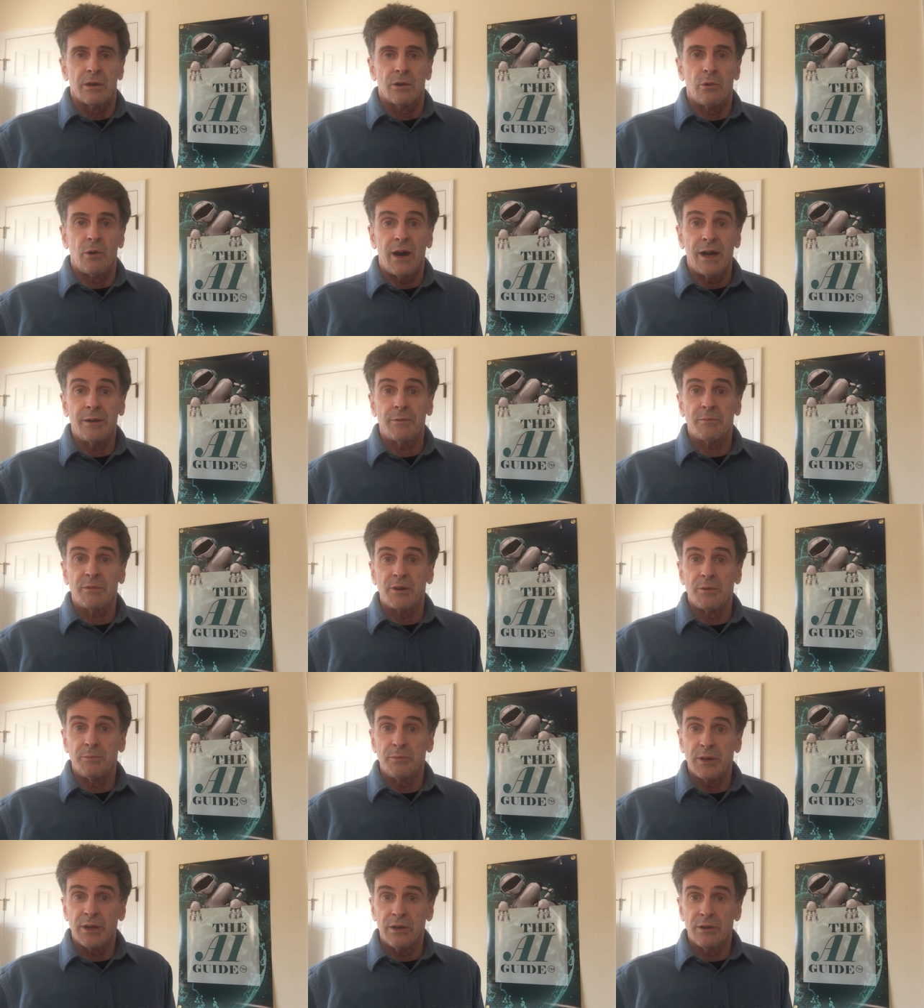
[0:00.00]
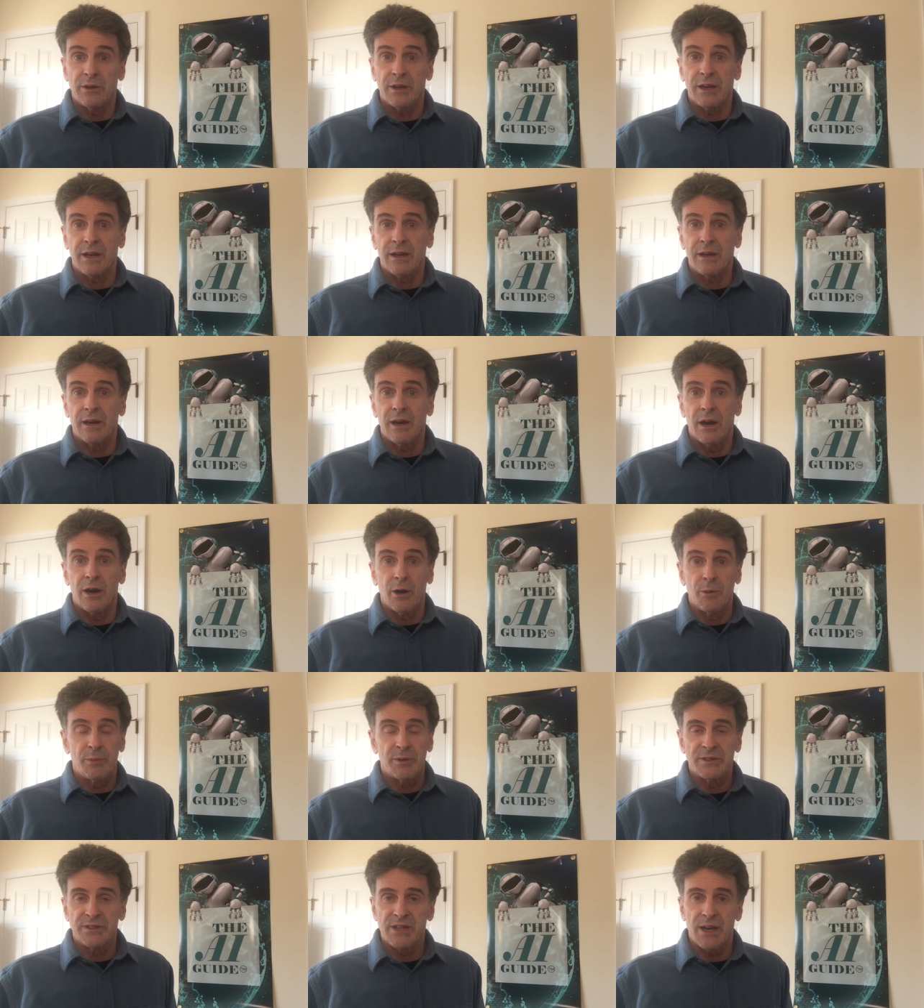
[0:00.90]
quantum computing
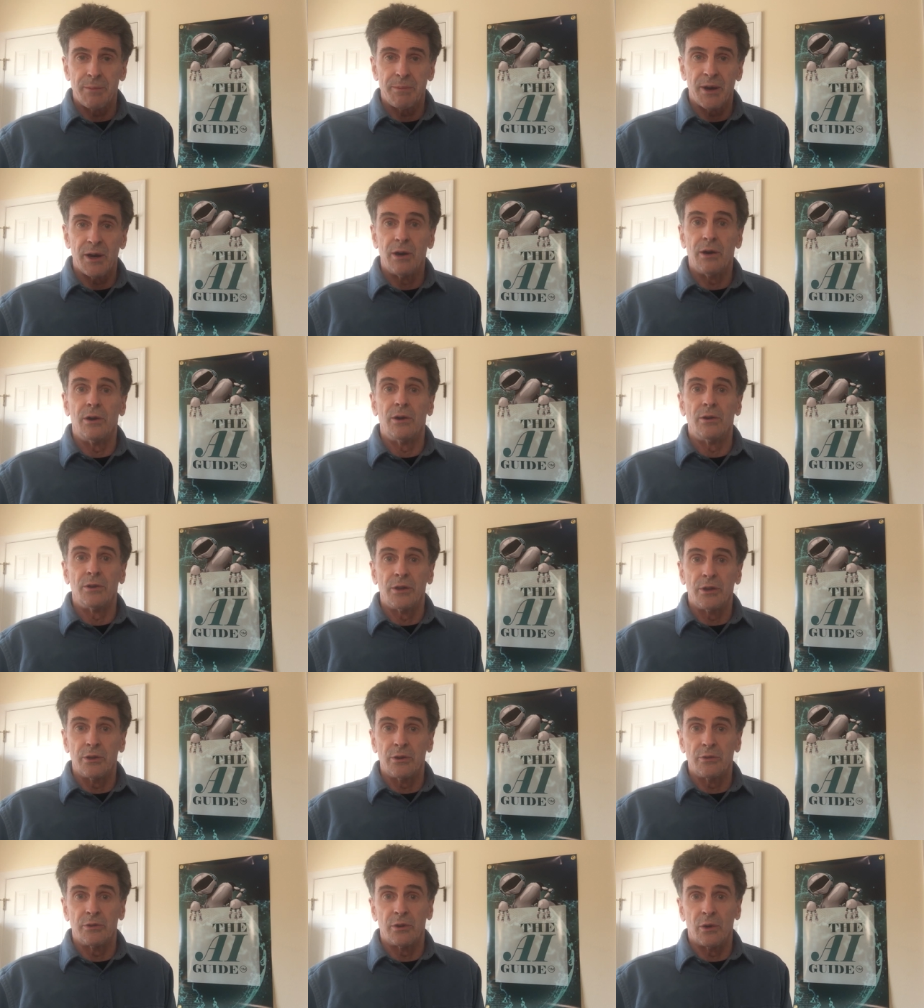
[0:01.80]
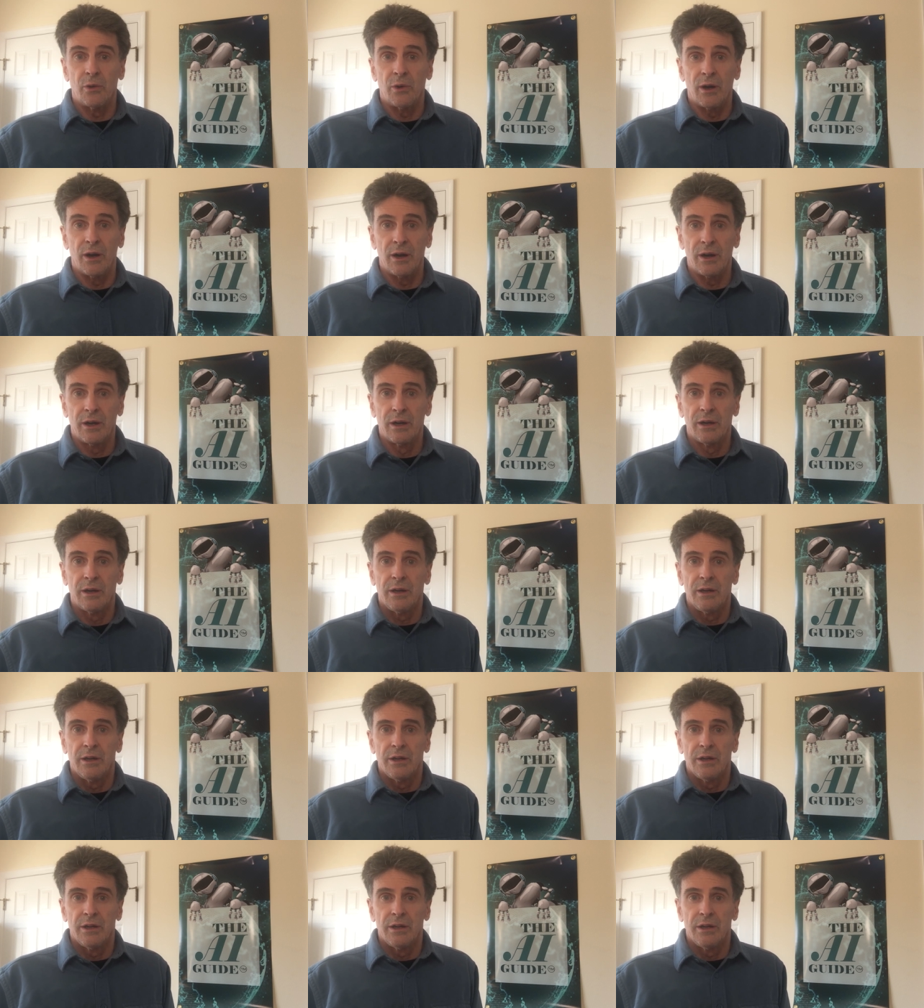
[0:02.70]
opens up a whole new door